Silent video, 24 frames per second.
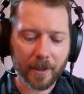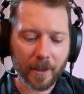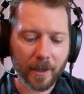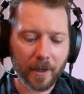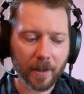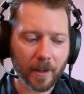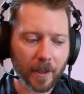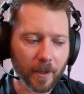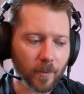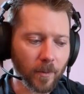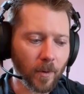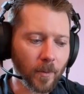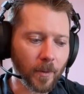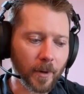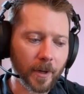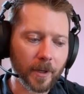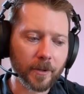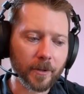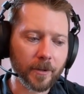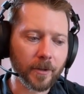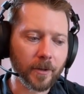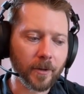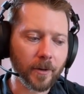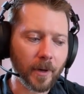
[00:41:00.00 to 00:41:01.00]
kind of like what we're
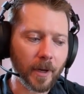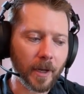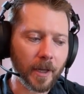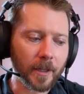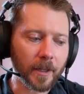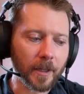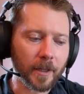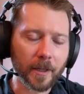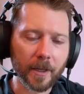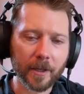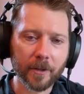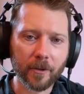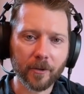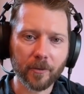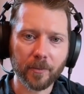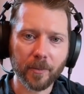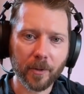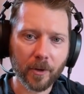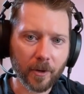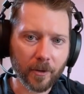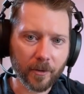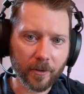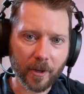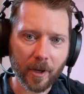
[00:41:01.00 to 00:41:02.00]
into, and then they just
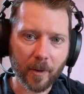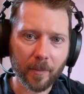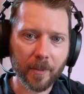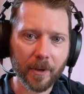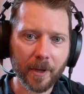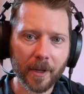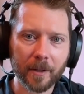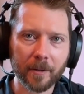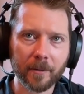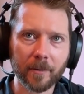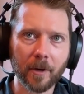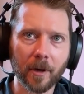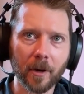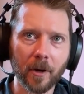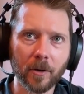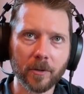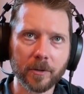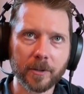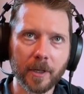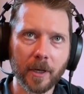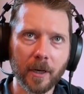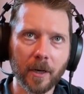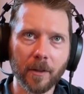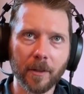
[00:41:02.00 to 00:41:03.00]
put us up in a
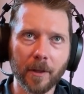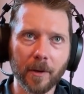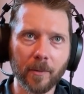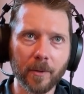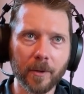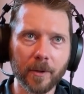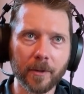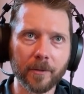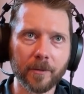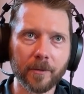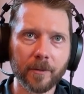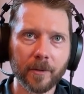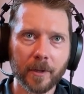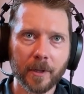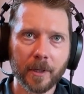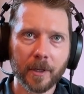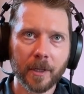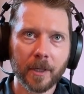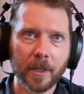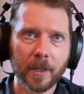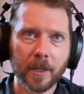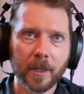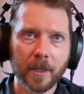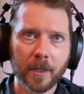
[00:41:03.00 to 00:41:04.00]
hotel that was
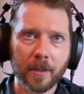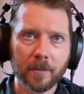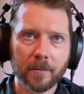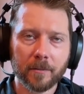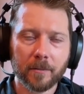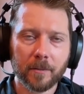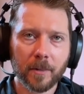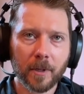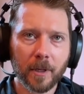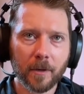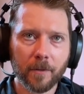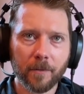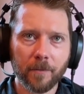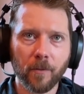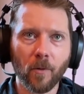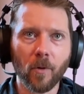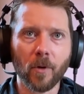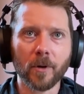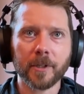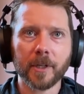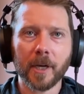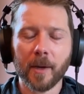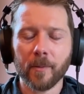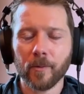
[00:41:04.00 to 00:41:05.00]

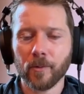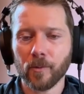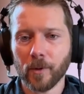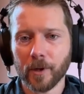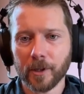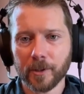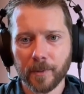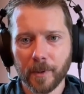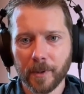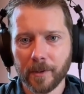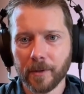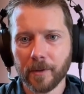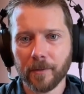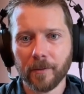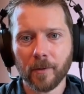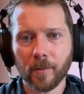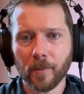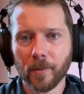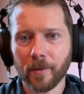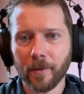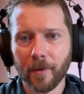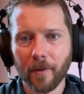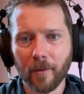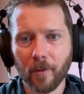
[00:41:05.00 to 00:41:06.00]
4 times more expensive
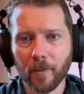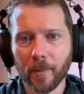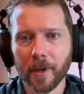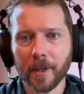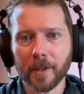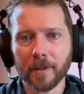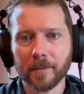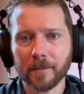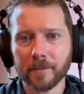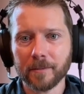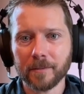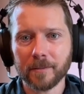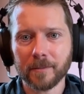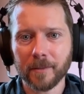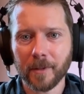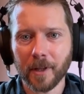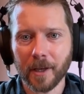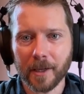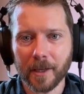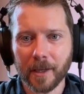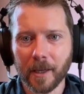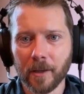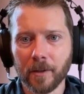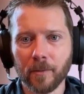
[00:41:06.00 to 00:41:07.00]
than we've ever been.
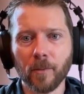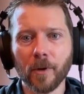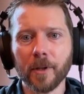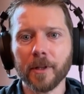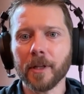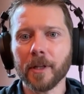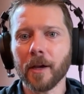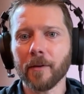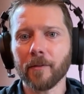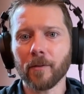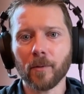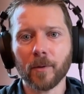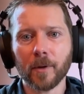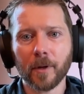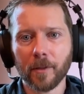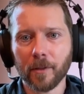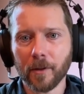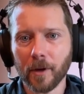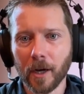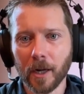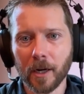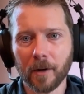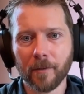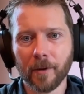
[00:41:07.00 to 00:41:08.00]
Like, and we never would have
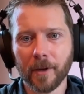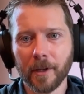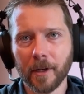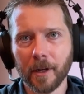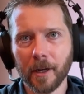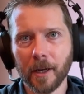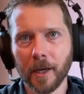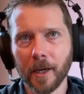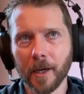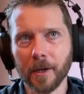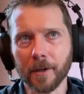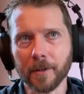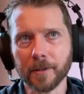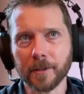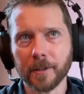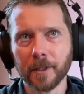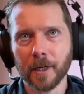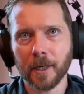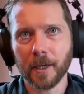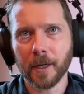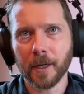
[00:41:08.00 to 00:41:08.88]
thought of it. And